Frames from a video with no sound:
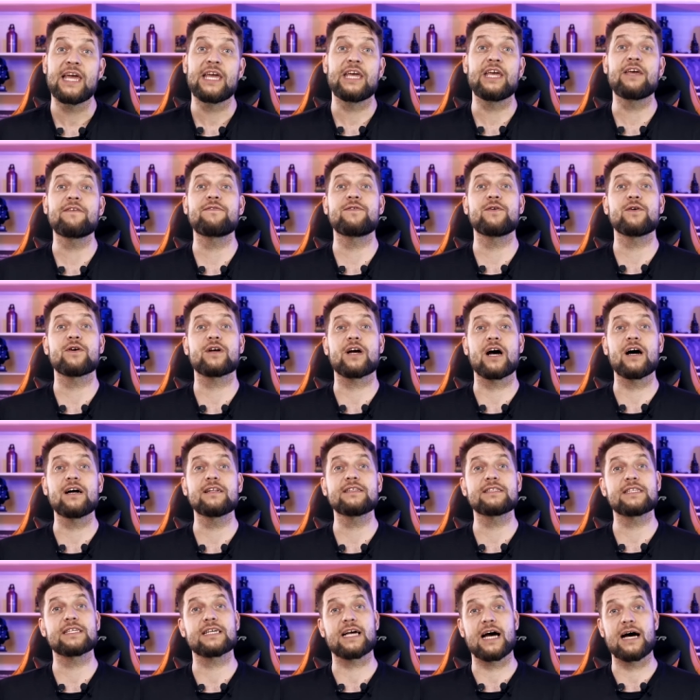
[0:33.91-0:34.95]
If you
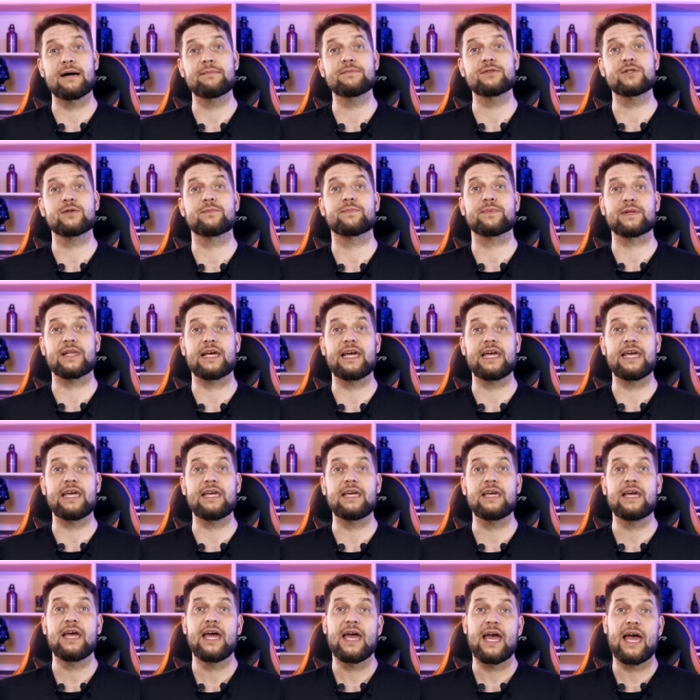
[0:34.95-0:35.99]
can't come to
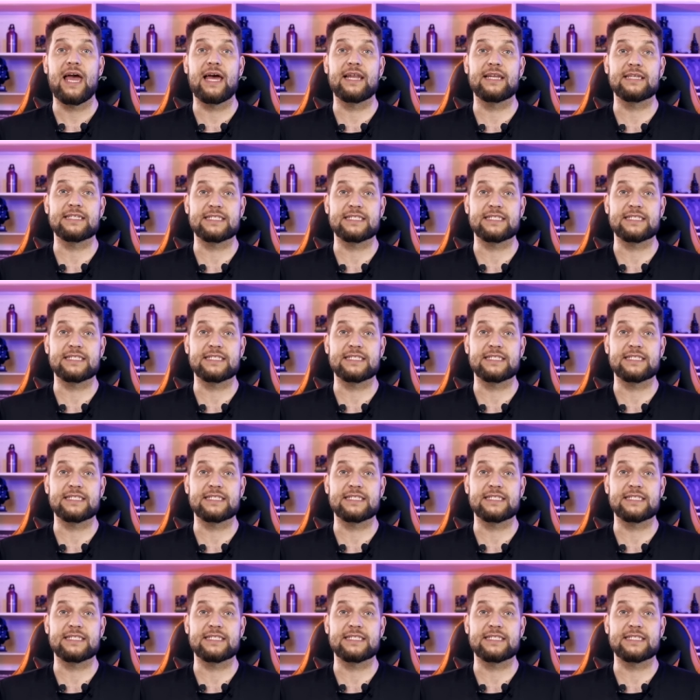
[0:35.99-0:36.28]
play an